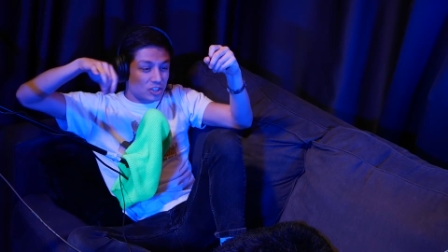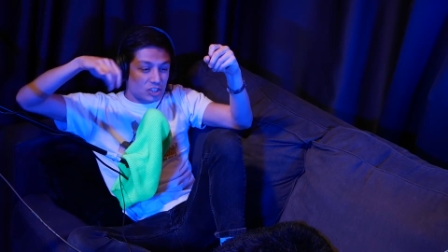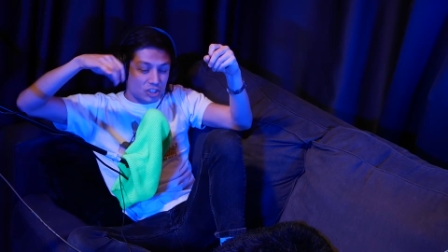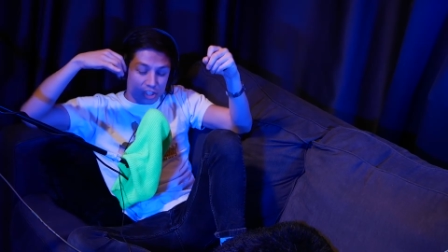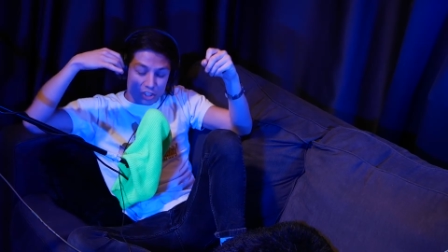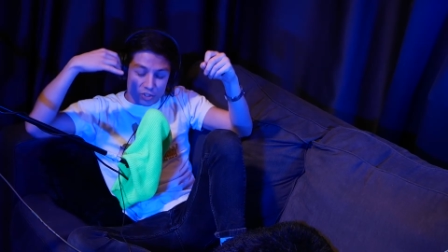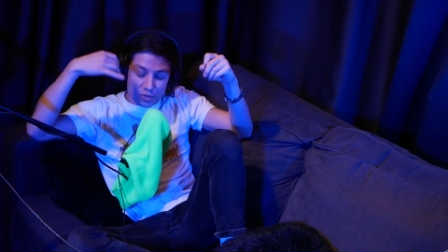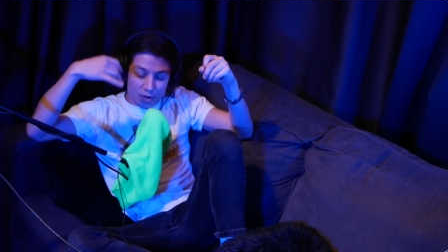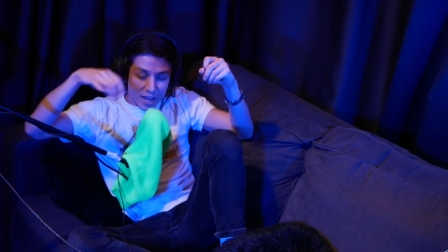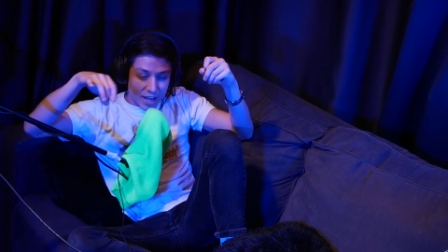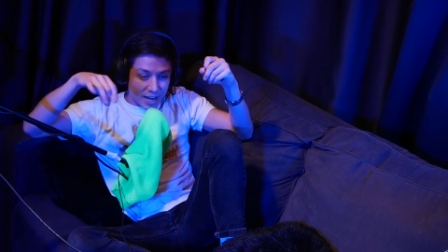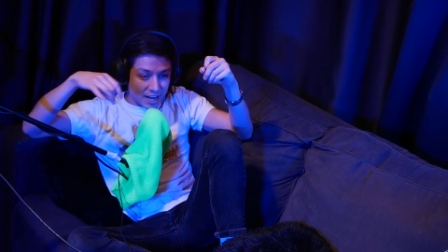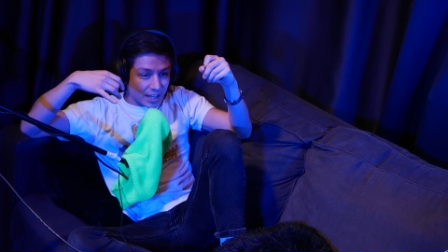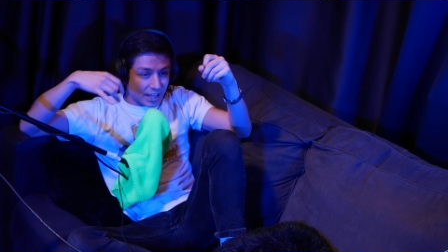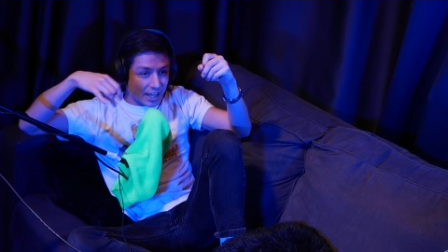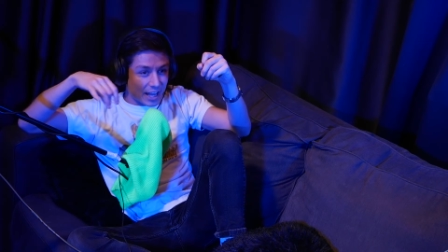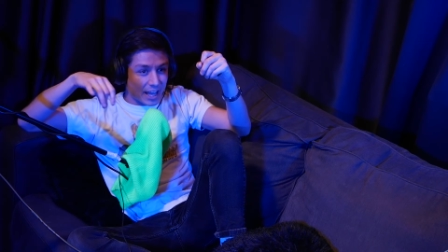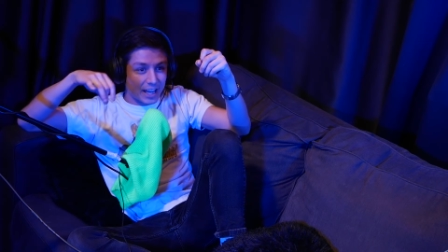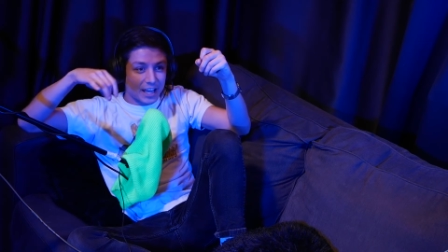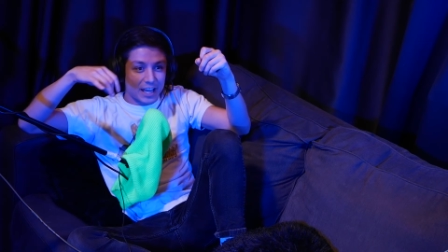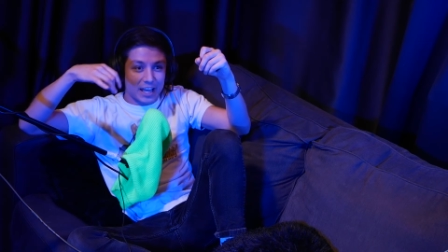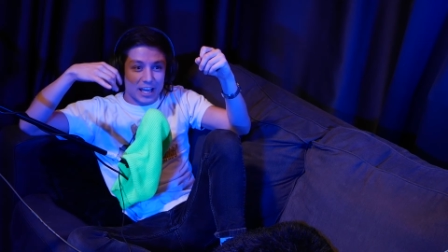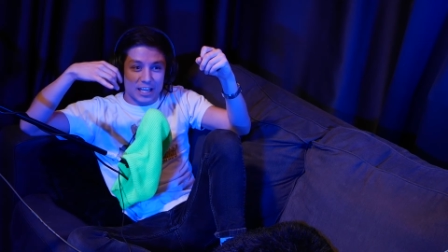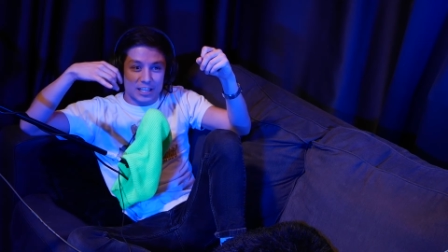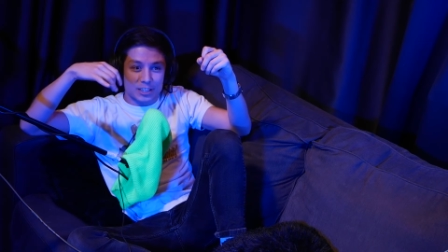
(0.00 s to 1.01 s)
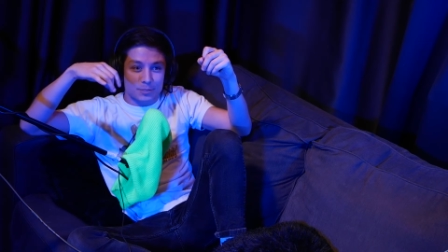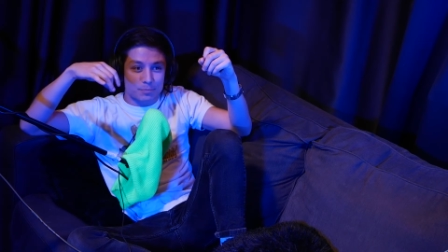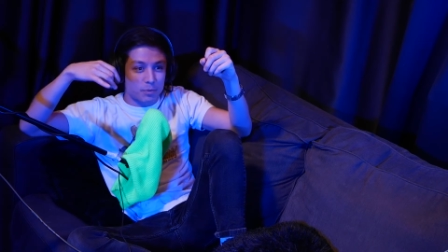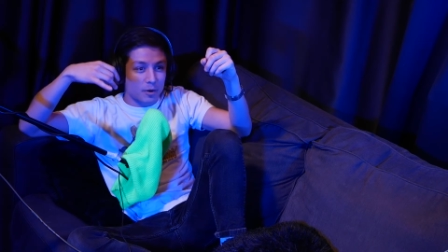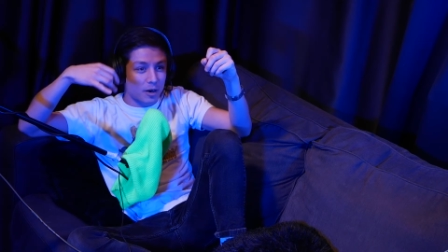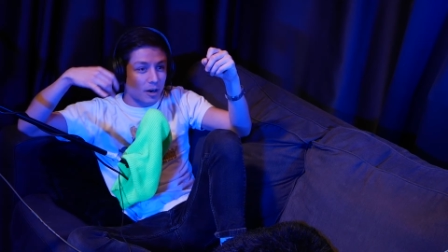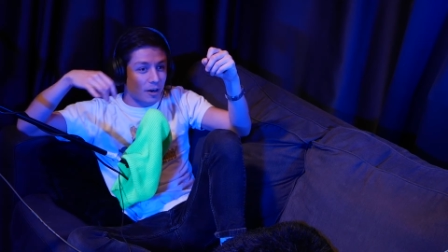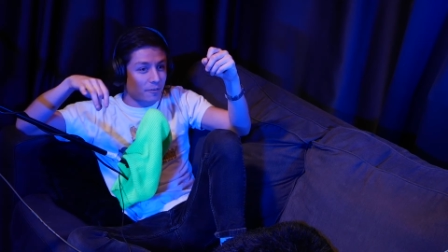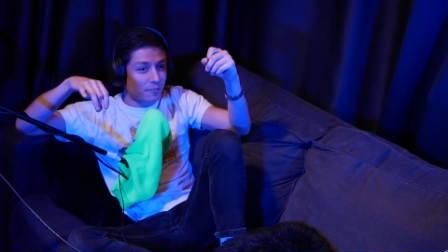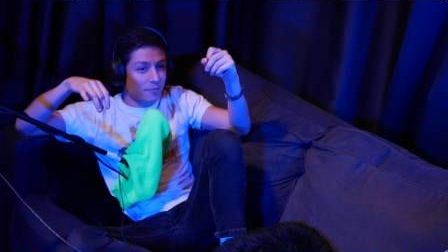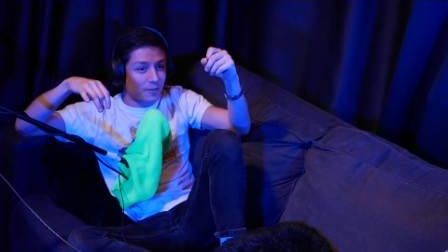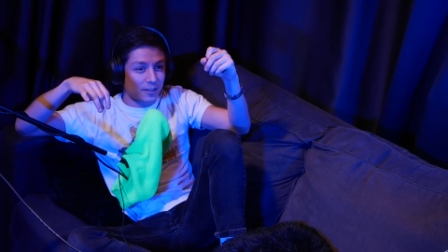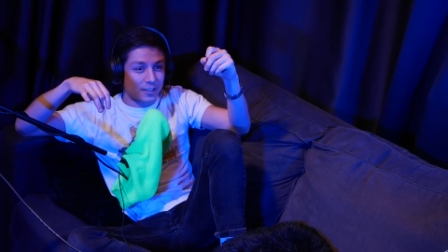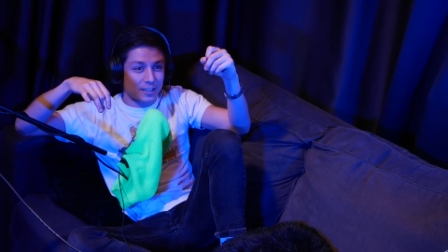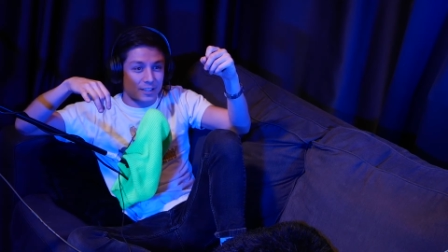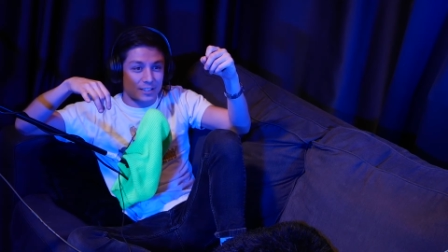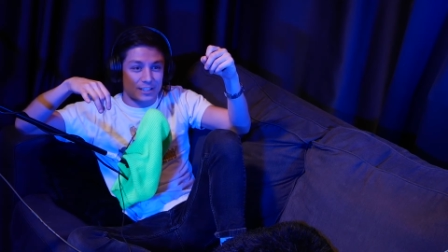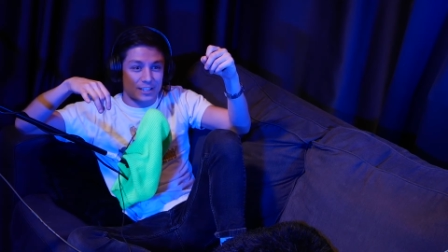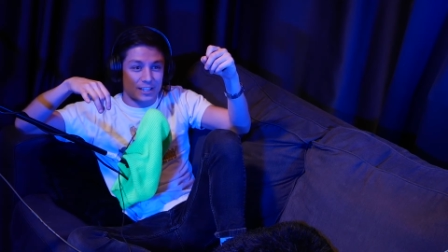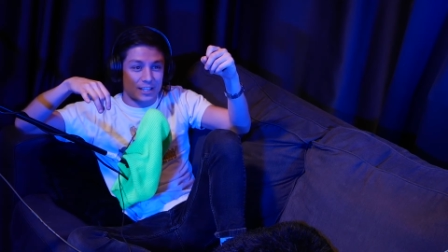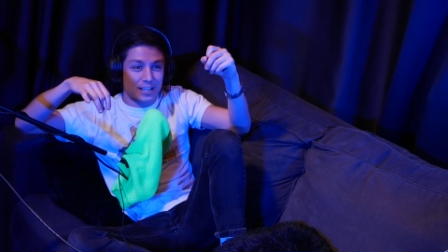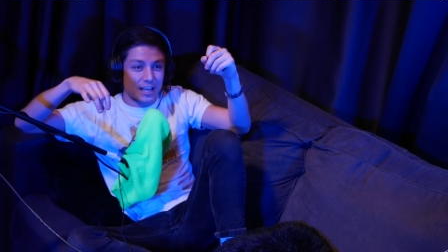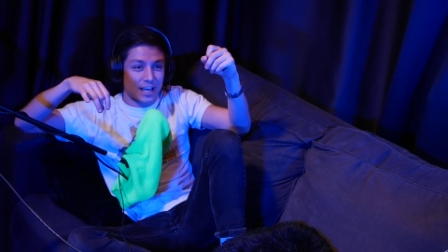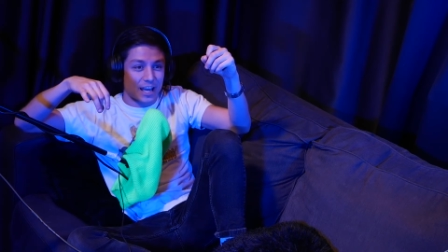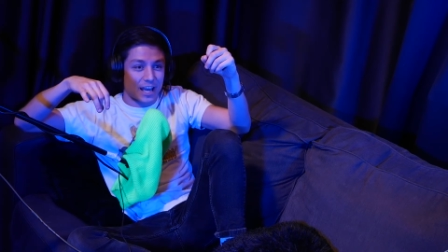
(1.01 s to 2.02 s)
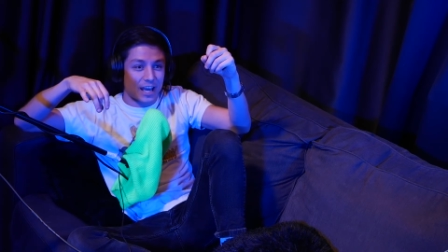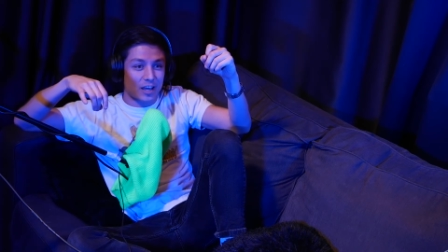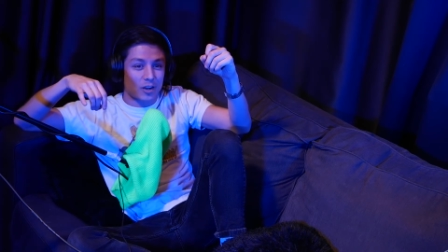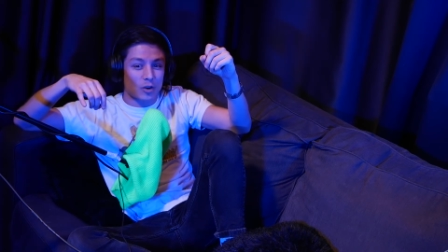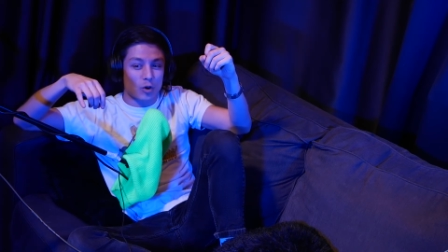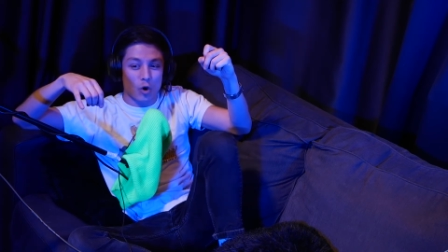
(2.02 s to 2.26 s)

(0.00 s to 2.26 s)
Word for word: shredding vibes, like as perfect up. as he can.